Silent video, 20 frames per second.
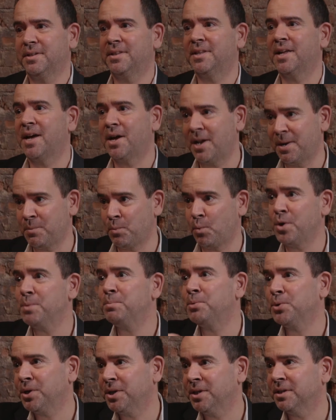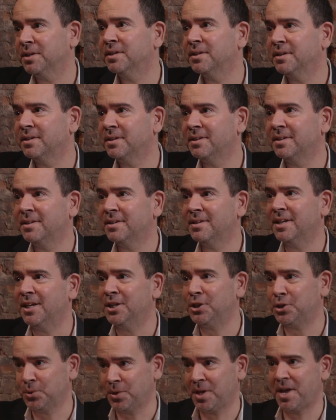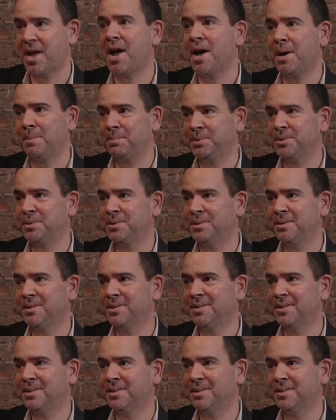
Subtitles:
that we put into the apps.